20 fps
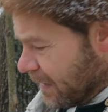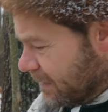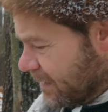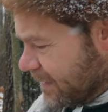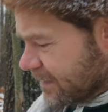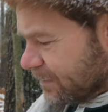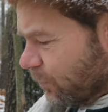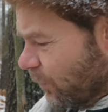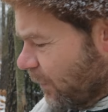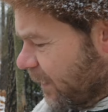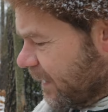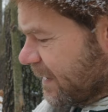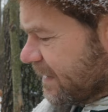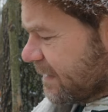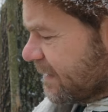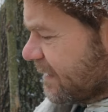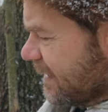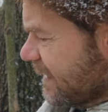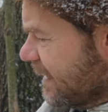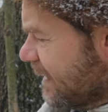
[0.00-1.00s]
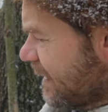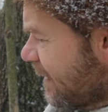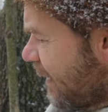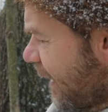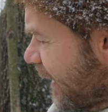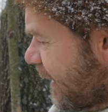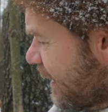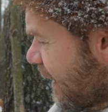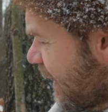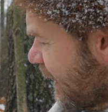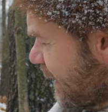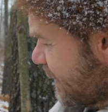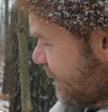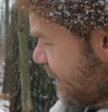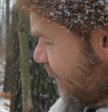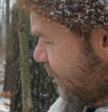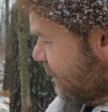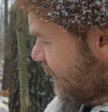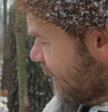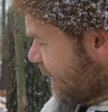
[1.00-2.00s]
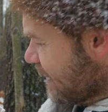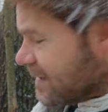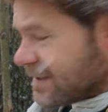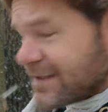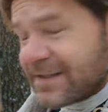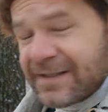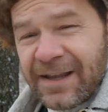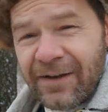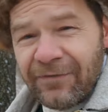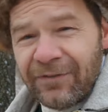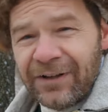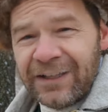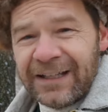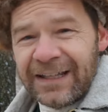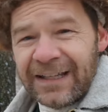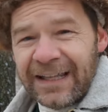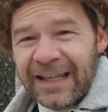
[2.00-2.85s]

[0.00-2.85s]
This one is the like 1770